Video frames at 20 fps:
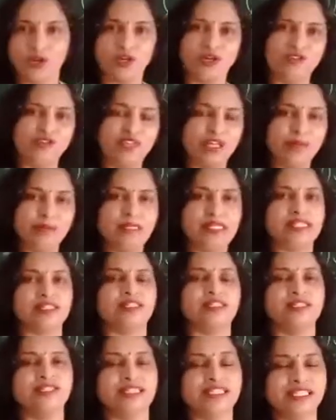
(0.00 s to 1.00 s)
a 1 meter
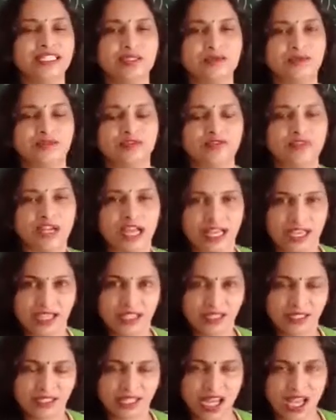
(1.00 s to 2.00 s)
length
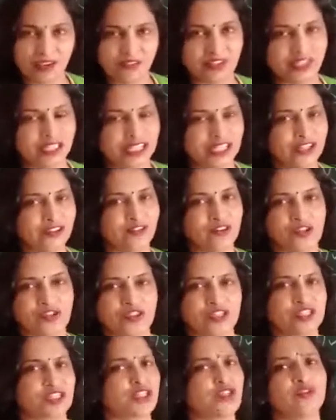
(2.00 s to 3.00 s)
wire having area cross
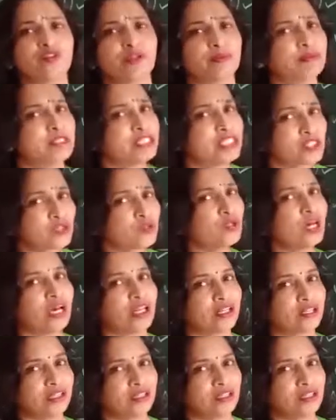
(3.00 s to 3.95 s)
section of 1 meter square.